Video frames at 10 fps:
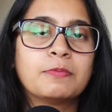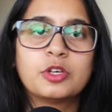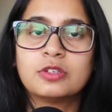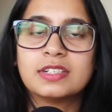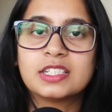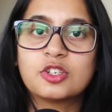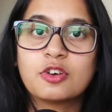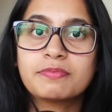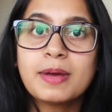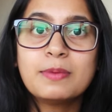University
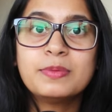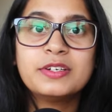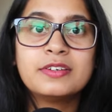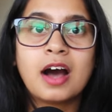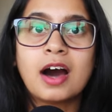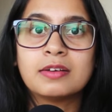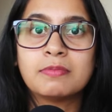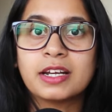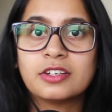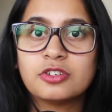of Melbourne,
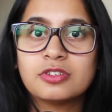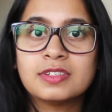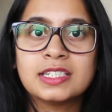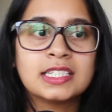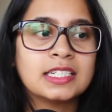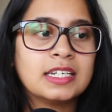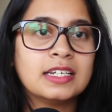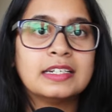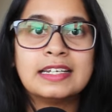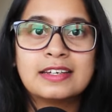RMIT
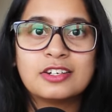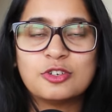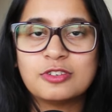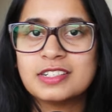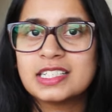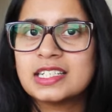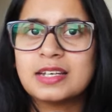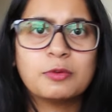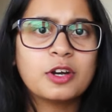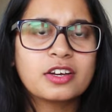University, Deakin
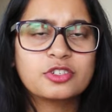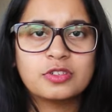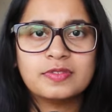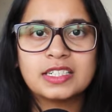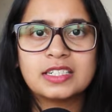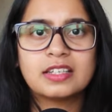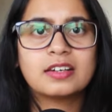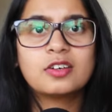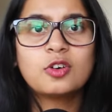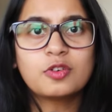University, Monash University.
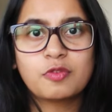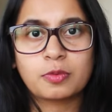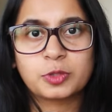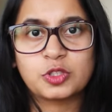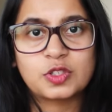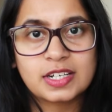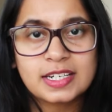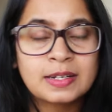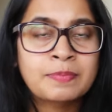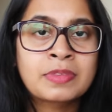There are a lot of options,
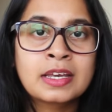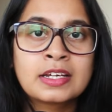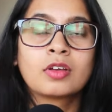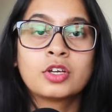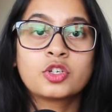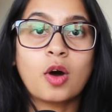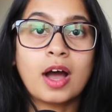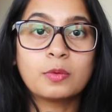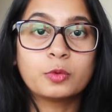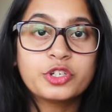right? So
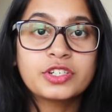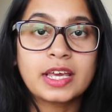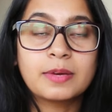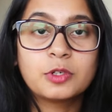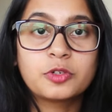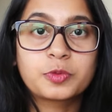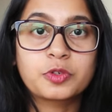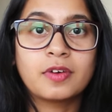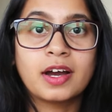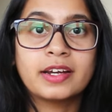I was able to
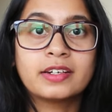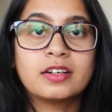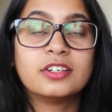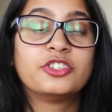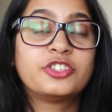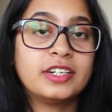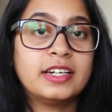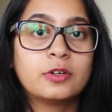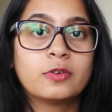provide a really